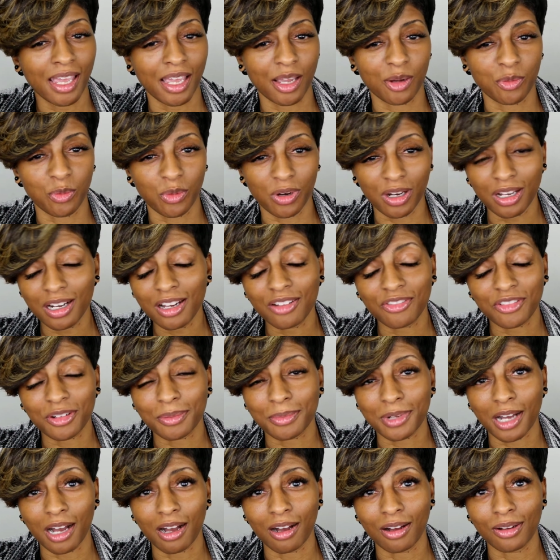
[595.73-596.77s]
And one of
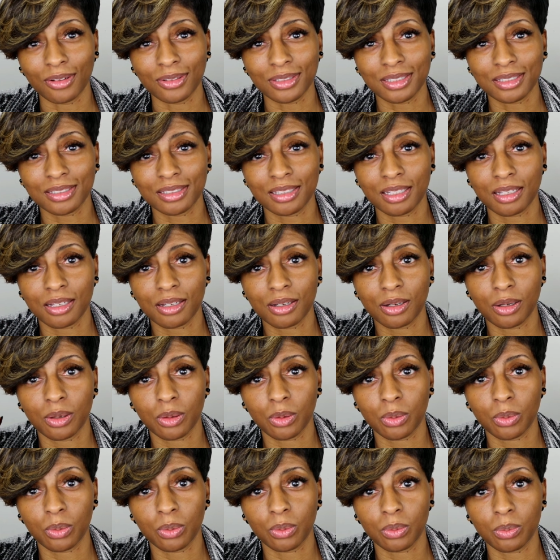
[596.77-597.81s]
them costs
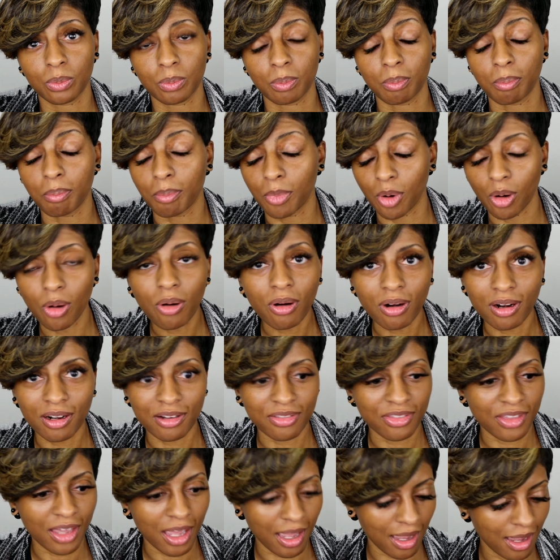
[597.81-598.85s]

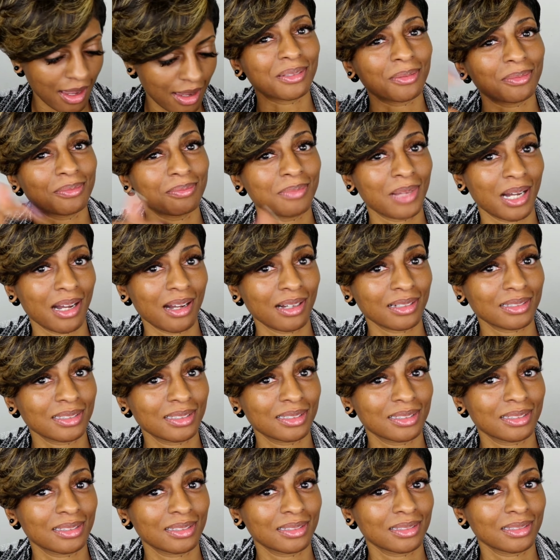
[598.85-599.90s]
more than the
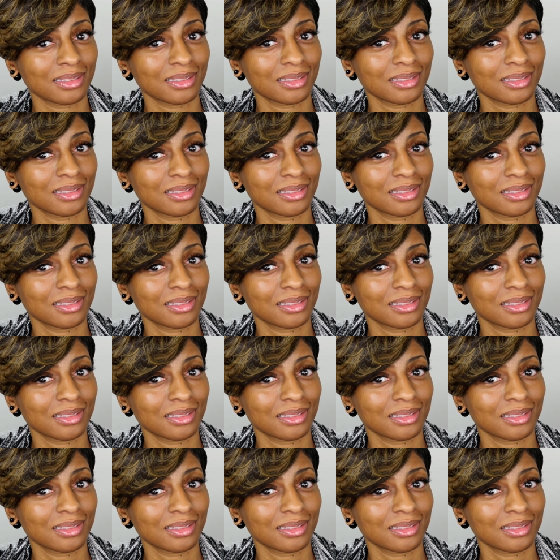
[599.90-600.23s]
box